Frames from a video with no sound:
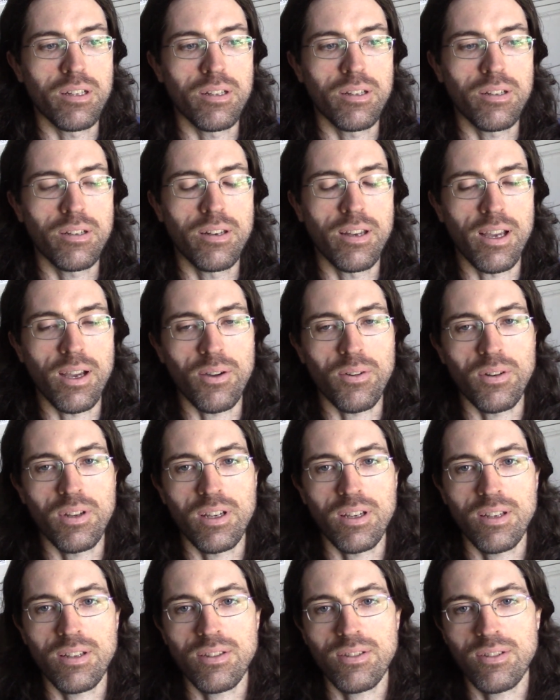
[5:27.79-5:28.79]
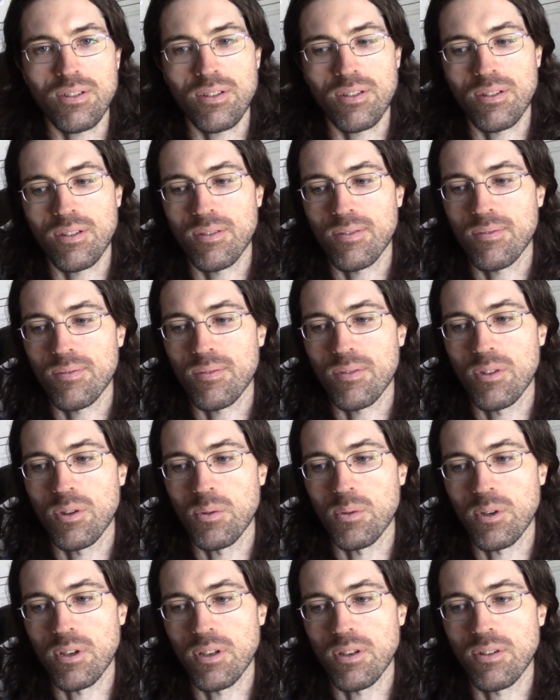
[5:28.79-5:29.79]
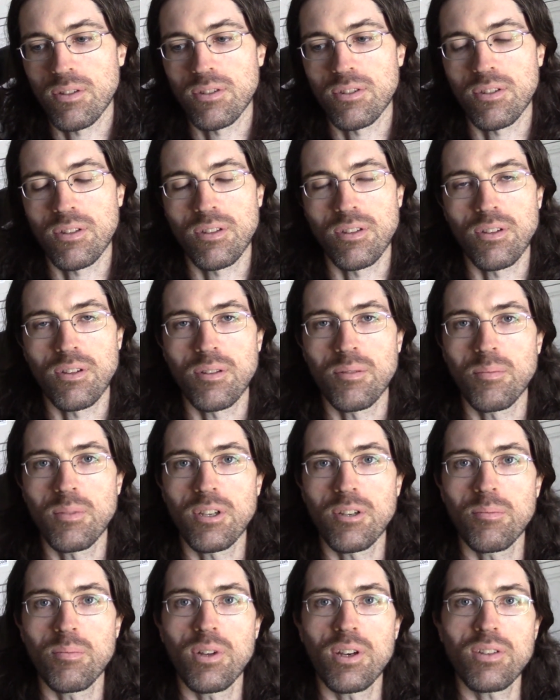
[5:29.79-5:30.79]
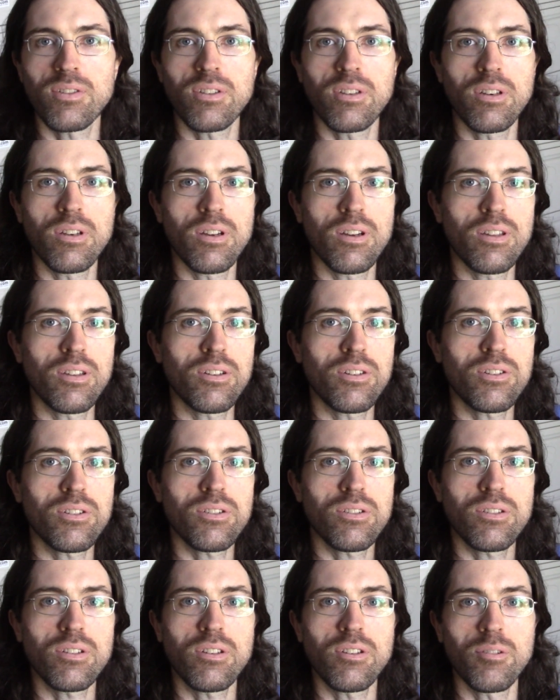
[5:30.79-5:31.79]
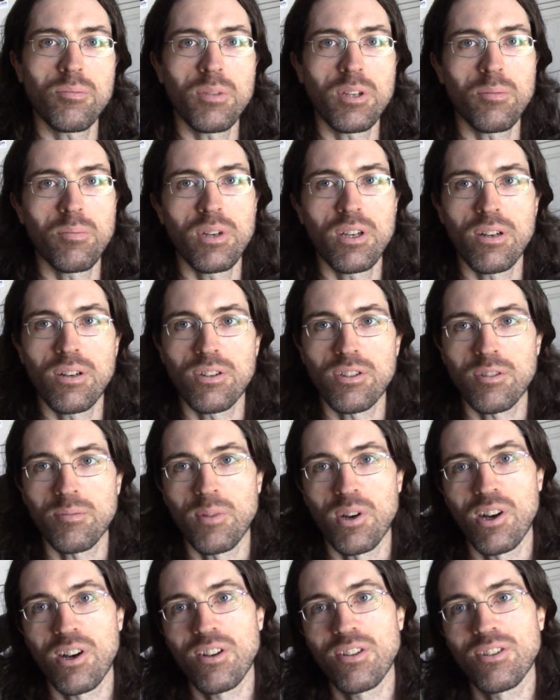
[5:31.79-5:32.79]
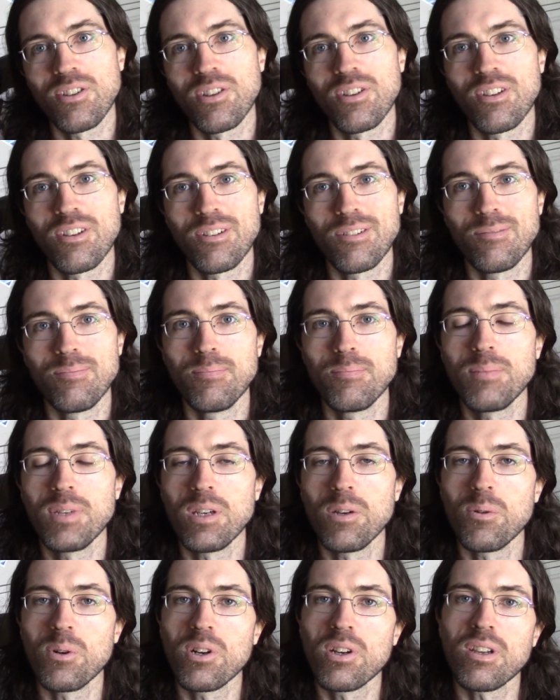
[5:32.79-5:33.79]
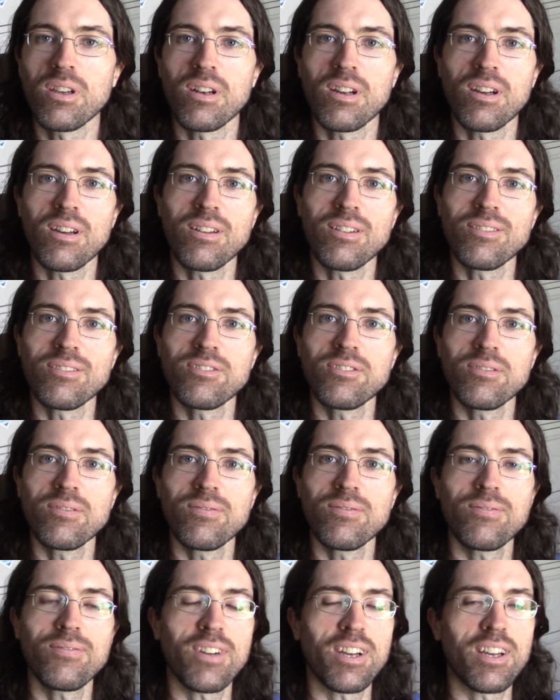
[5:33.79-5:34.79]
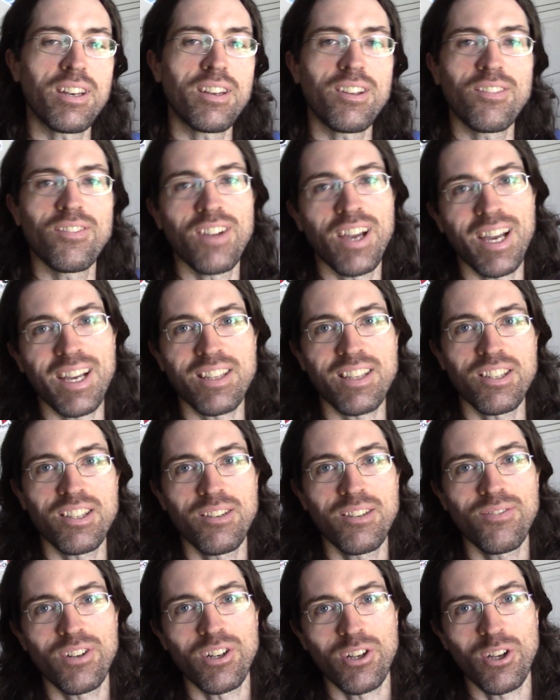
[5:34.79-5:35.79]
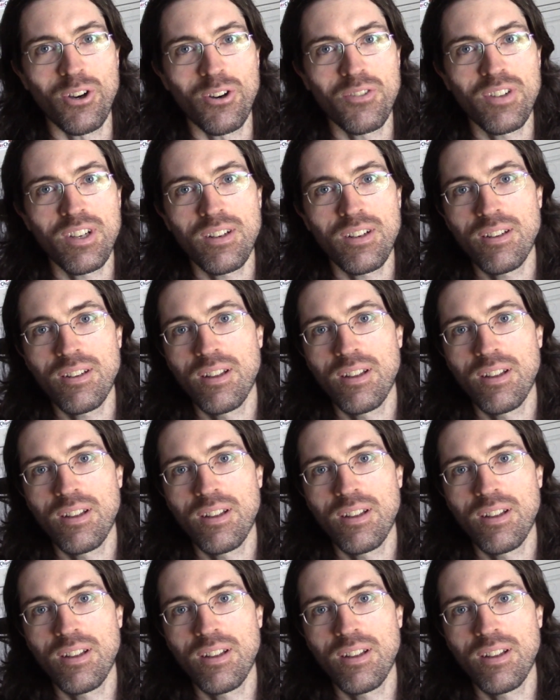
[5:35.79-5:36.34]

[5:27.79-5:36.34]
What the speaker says: Nowadays, the ways you can be a blessing to others could be big or small. You could be working on finding a vaccine for COVID.